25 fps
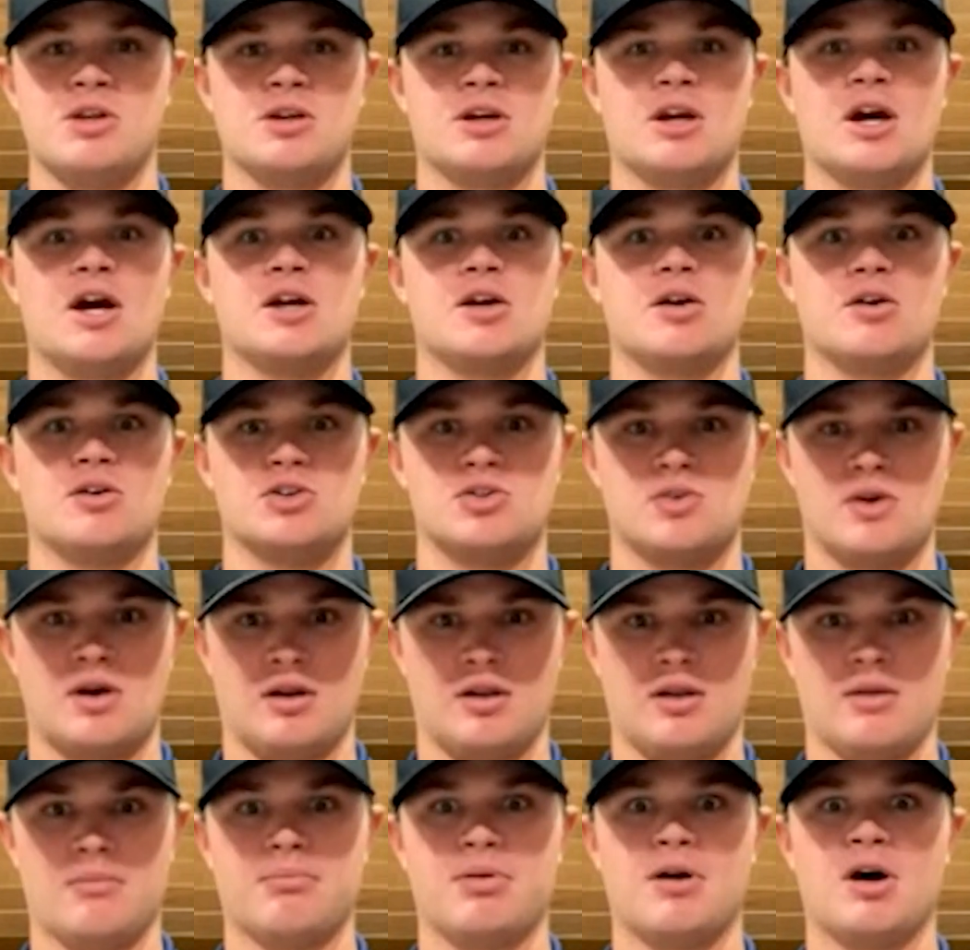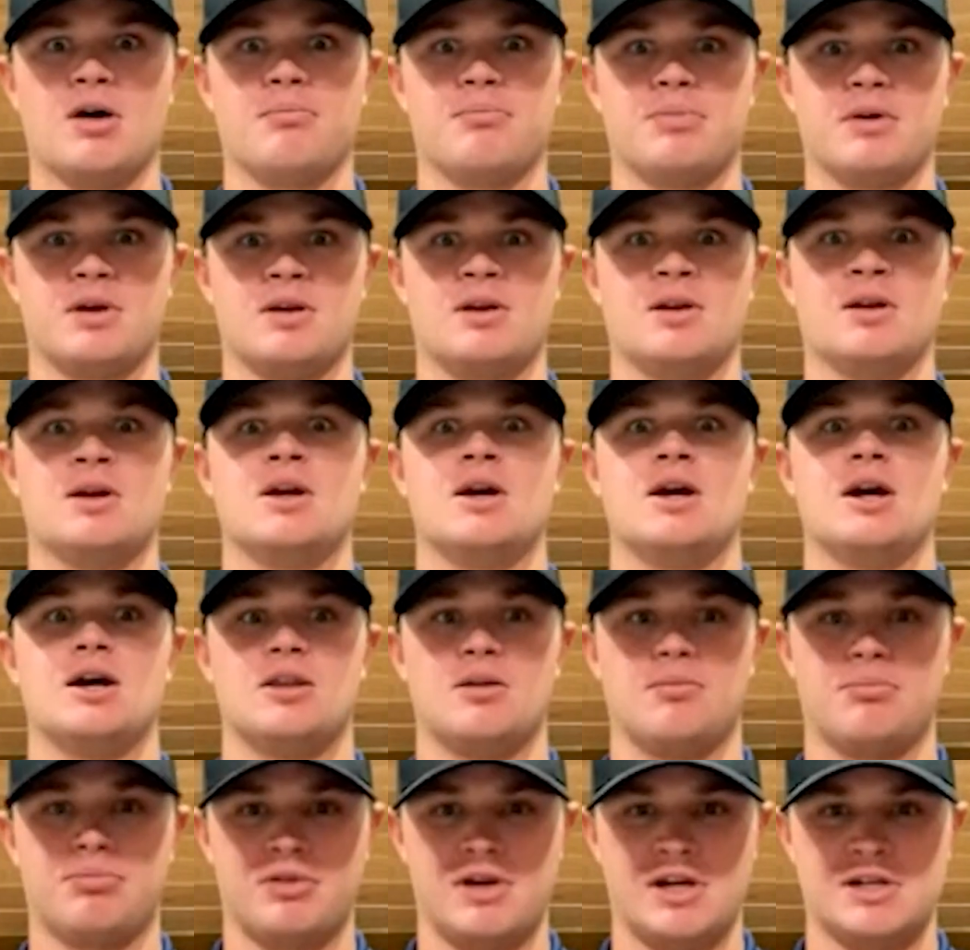you got your adrenaline pumping and
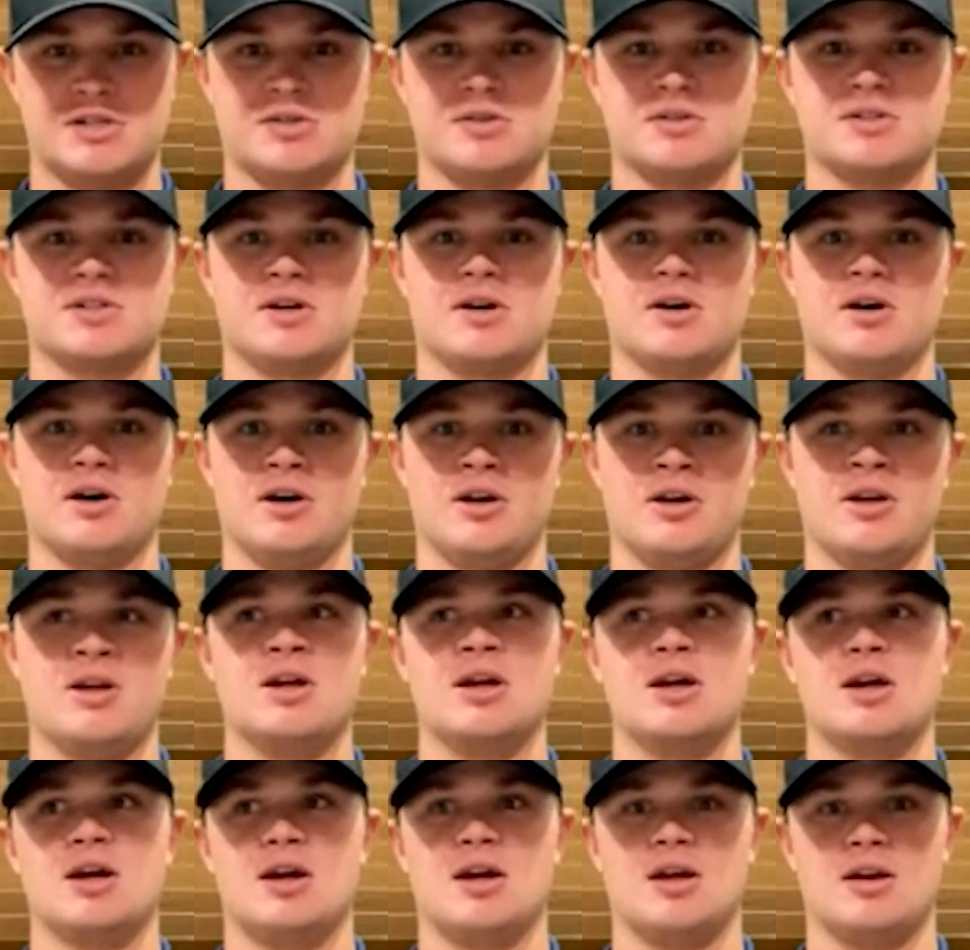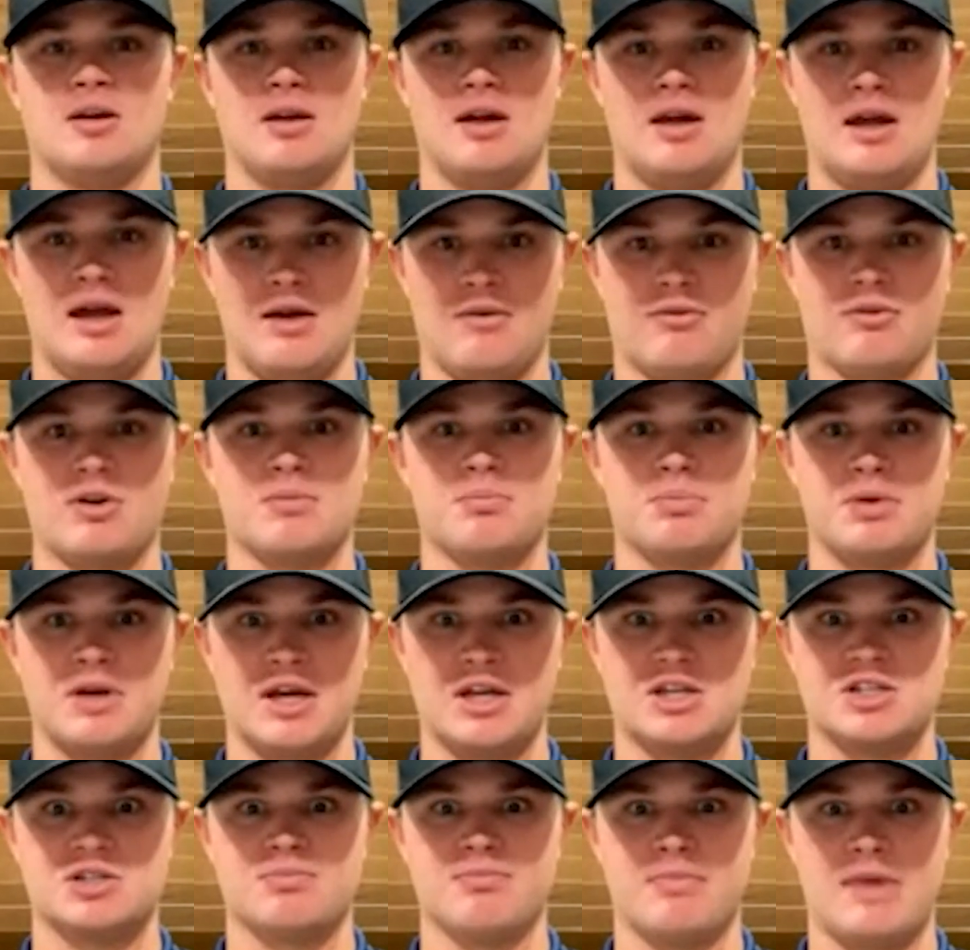the pressure's on and every
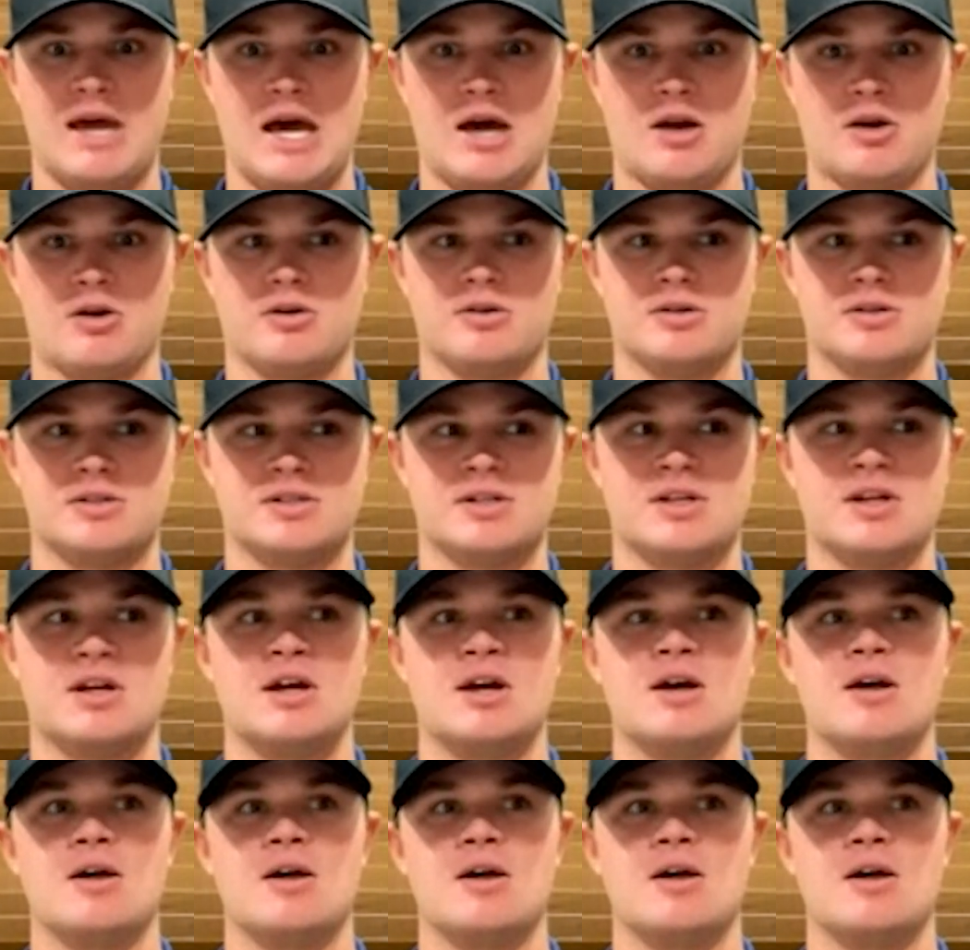pitch matters,